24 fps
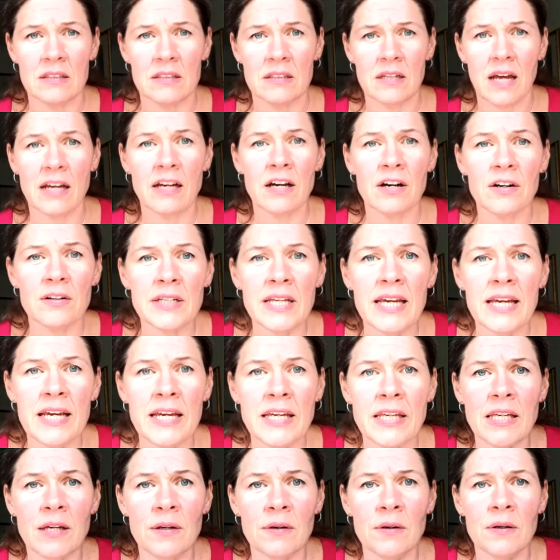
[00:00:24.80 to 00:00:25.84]
I can't hear
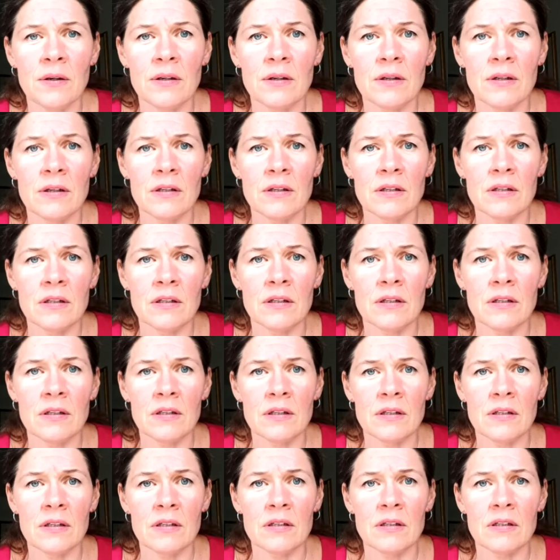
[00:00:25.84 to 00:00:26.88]
you.
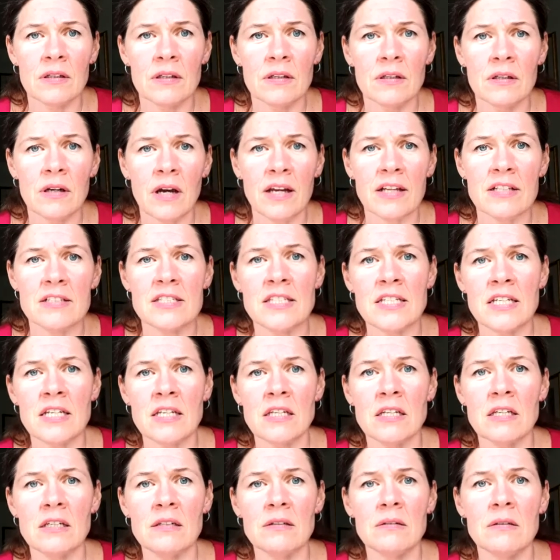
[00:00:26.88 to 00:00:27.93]
I can see
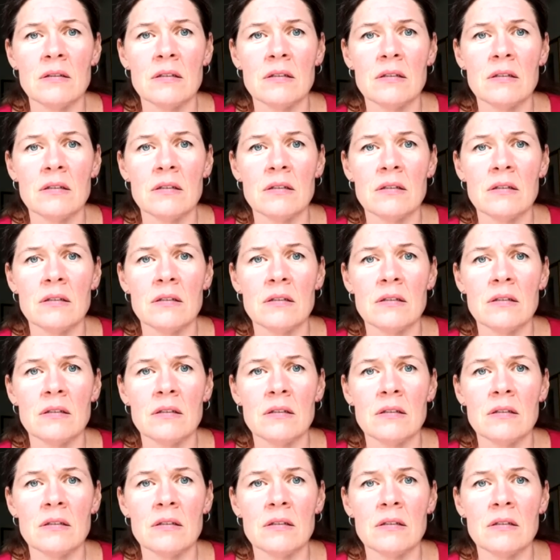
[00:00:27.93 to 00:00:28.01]
you.